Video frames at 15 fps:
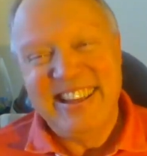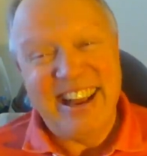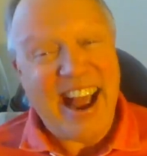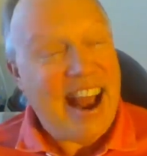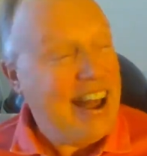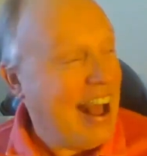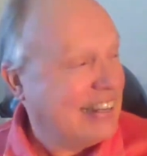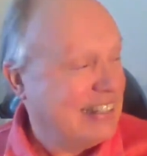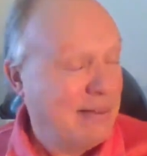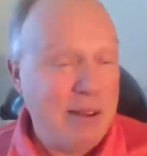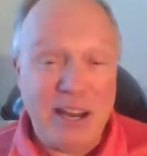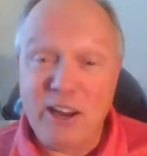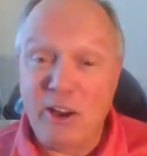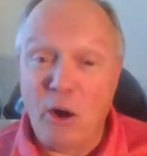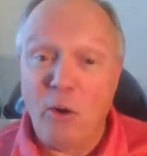the guy next to
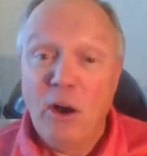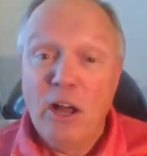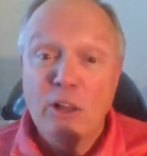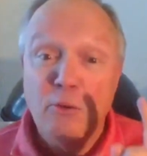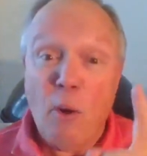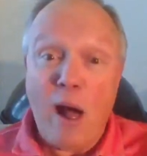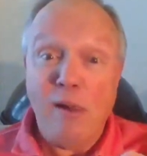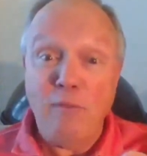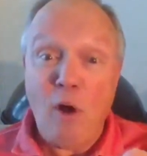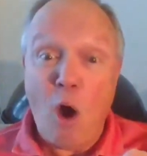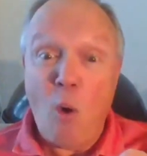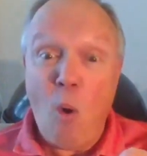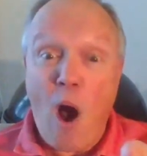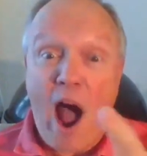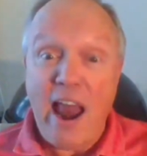me could go
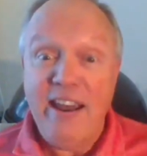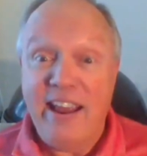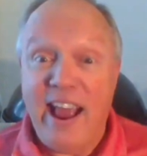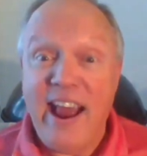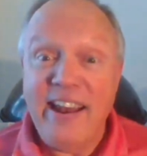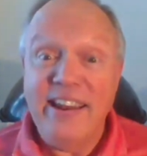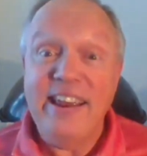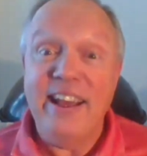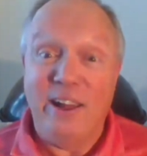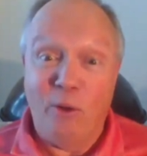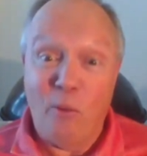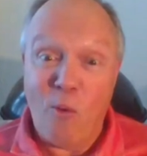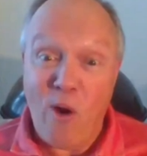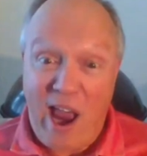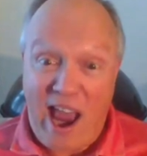1201 and
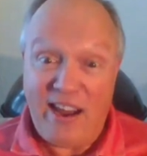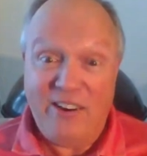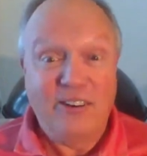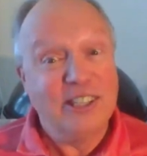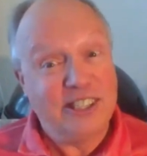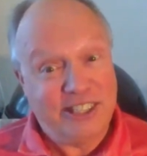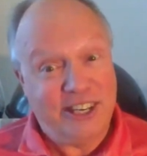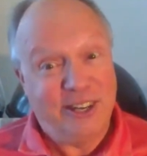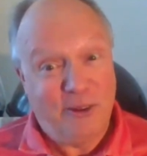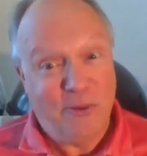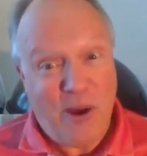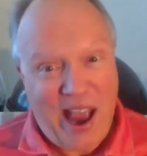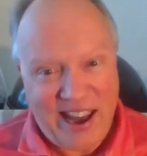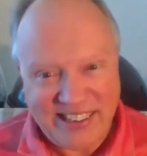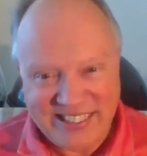he'll win or she'll win.